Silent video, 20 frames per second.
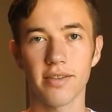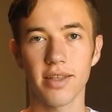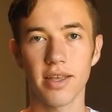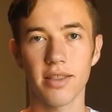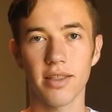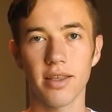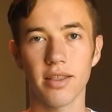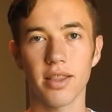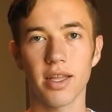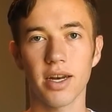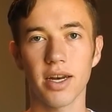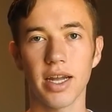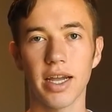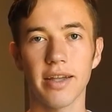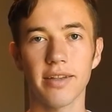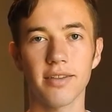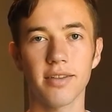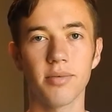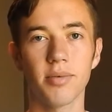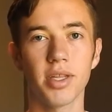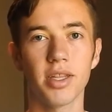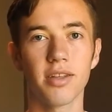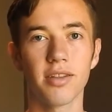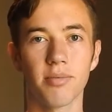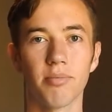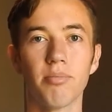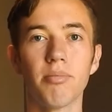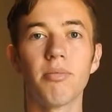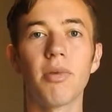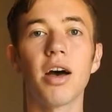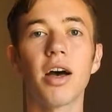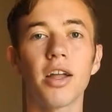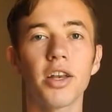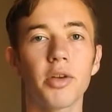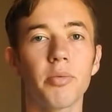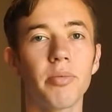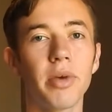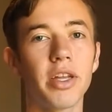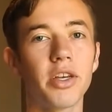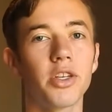they think that it has to be this
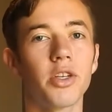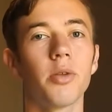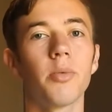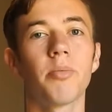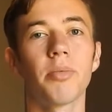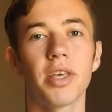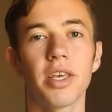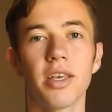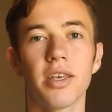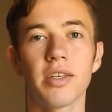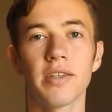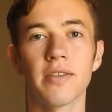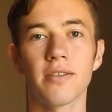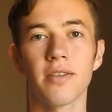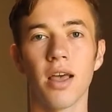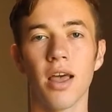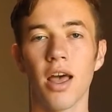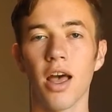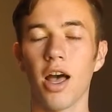monumental piece